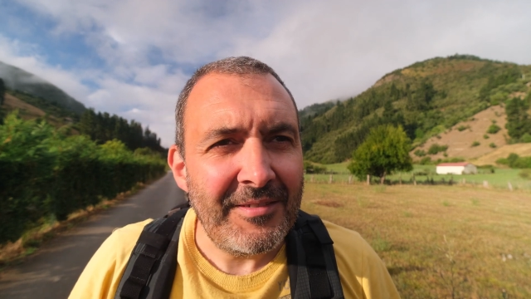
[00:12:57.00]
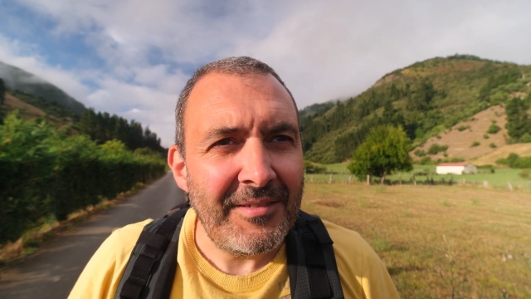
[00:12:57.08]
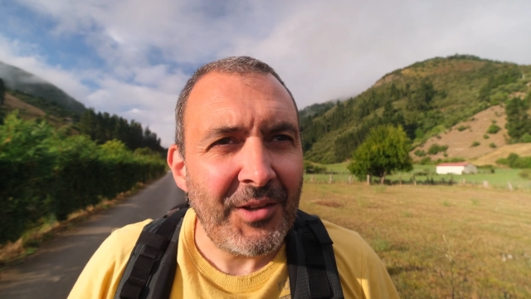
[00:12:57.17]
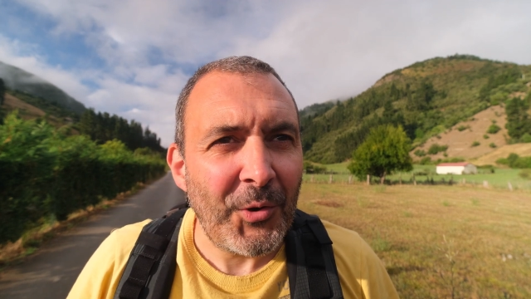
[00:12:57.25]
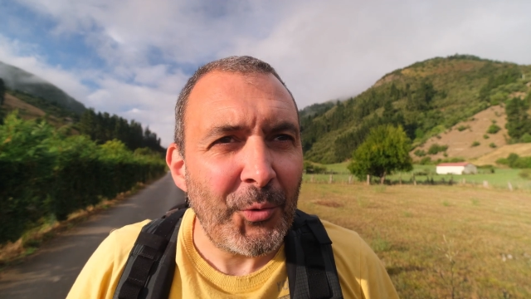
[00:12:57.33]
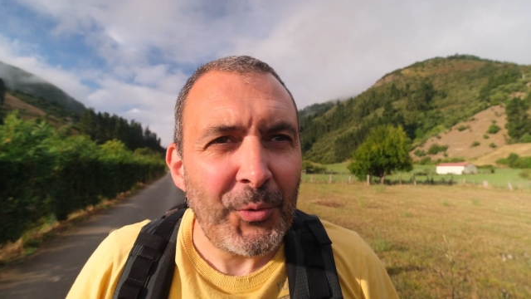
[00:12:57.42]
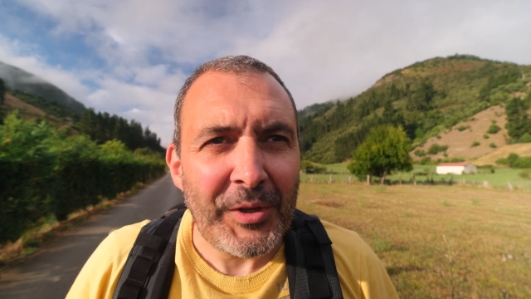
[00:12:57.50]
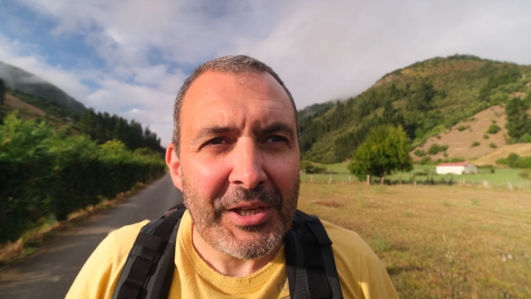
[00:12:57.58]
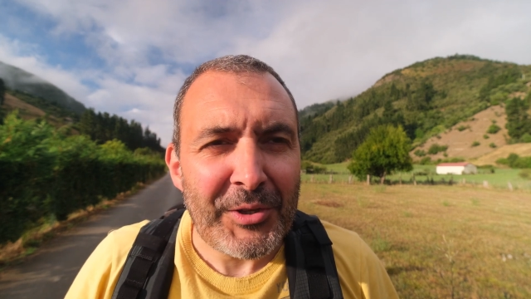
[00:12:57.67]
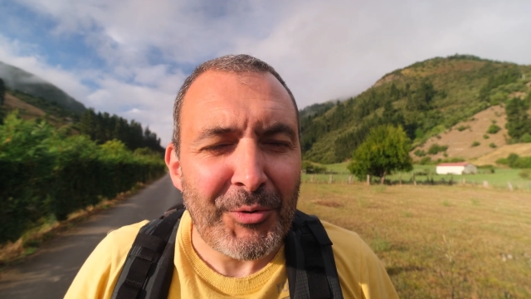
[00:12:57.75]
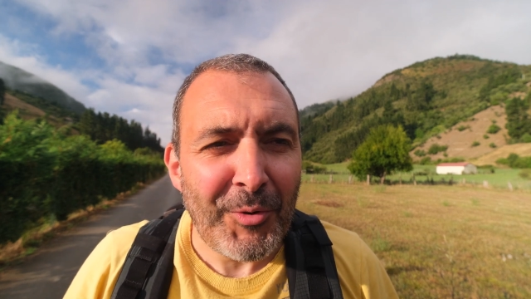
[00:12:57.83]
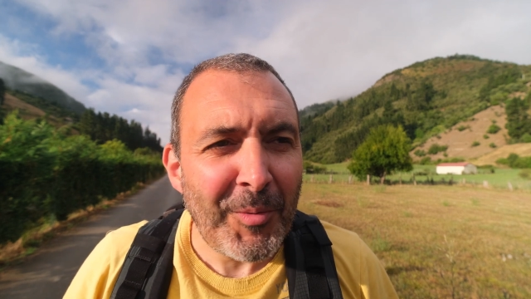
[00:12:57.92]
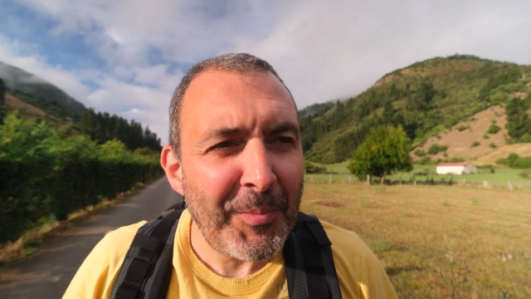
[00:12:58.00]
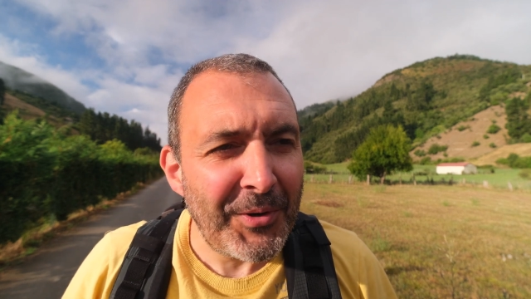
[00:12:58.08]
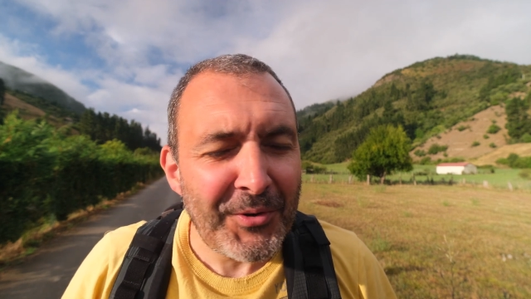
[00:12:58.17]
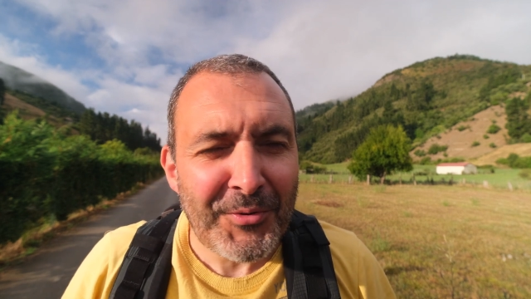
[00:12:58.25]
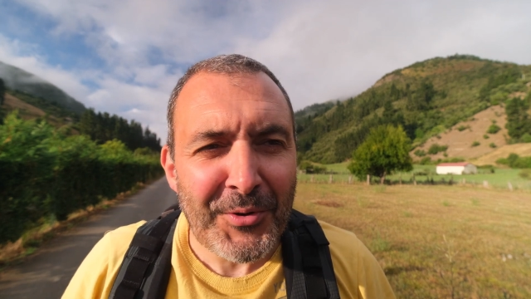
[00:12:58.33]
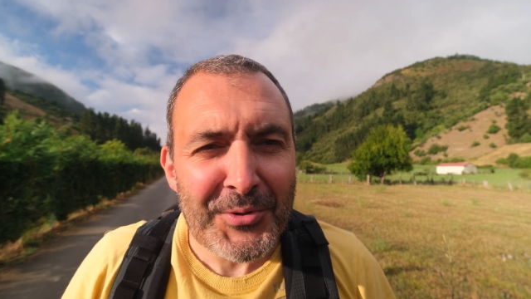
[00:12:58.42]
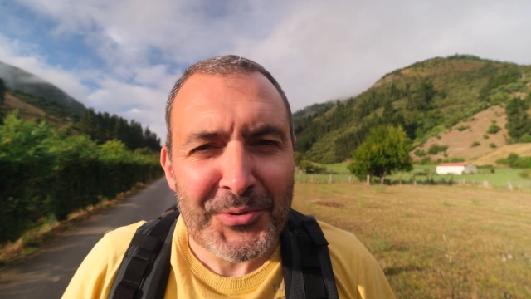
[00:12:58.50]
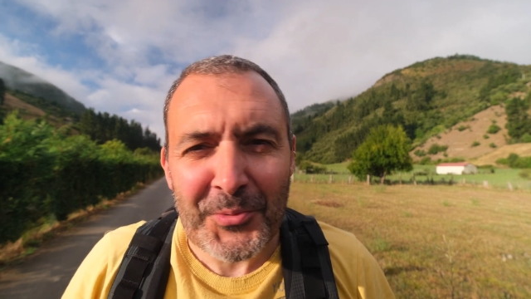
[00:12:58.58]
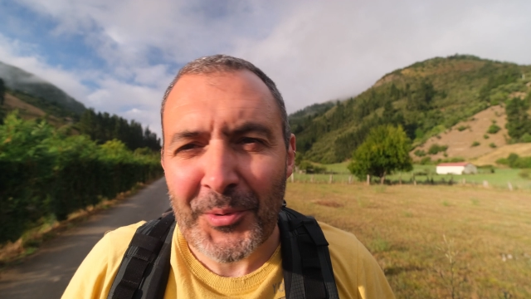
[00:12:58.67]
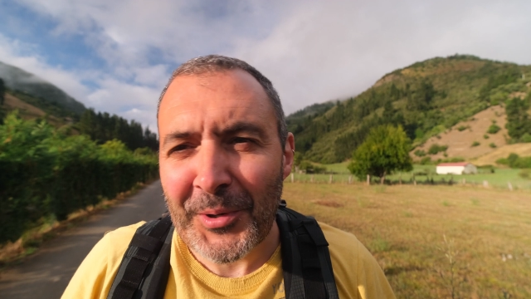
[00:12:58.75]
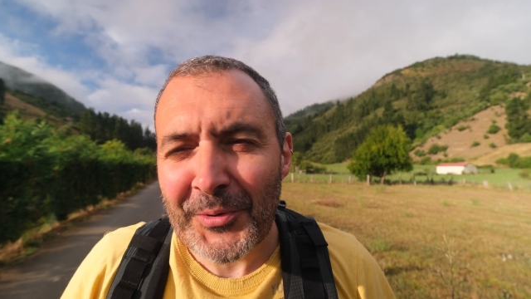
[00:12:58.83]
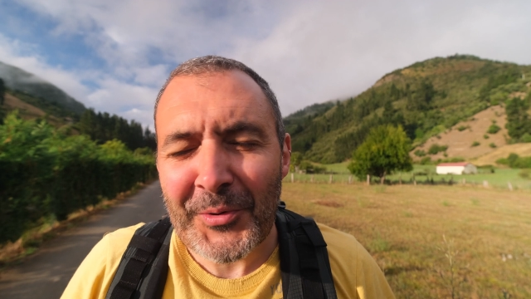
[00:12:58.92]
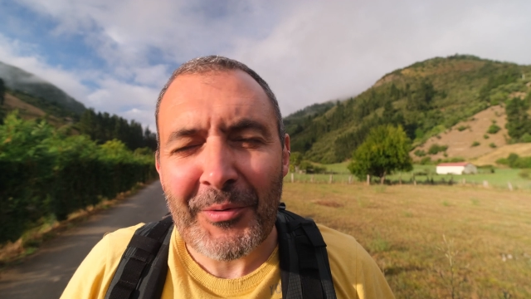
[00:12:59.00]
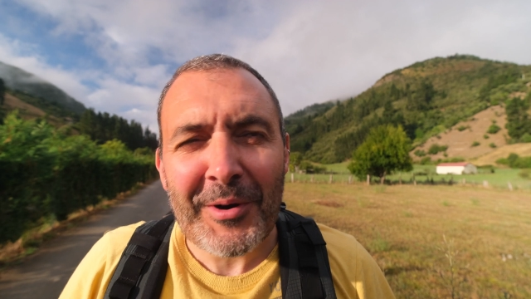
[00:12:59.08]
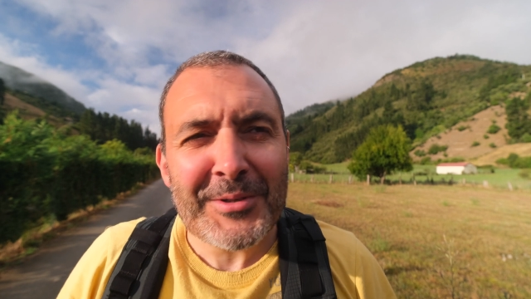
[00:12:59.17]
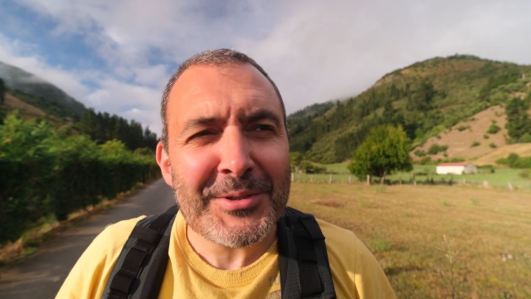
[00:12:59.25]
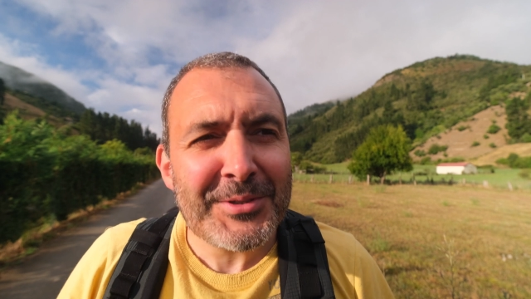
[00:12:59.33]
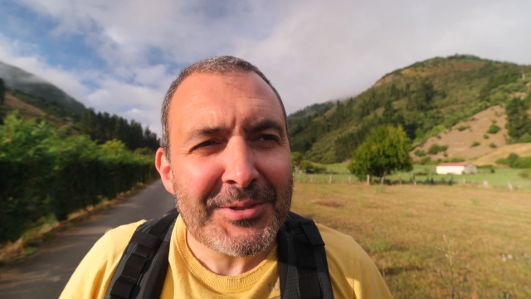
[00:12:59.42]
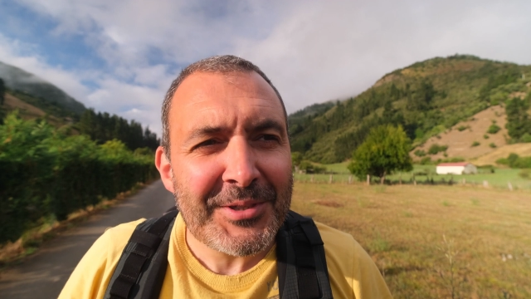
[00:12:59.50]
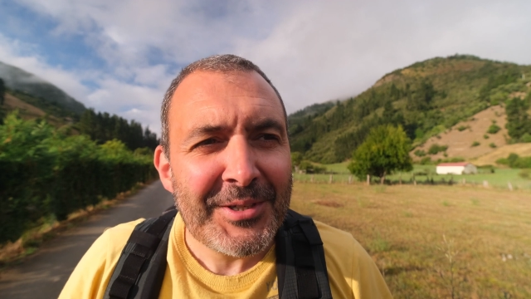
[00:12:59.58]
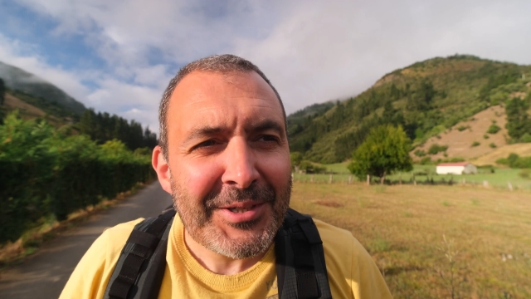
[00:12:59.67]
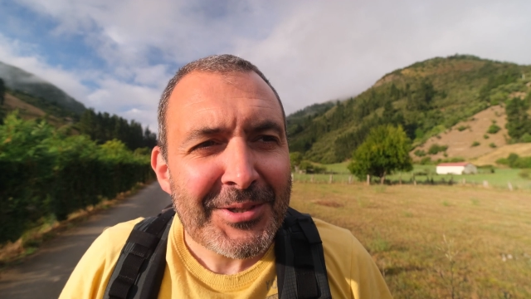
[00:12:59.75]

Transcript: not only in Europe but across the world there are just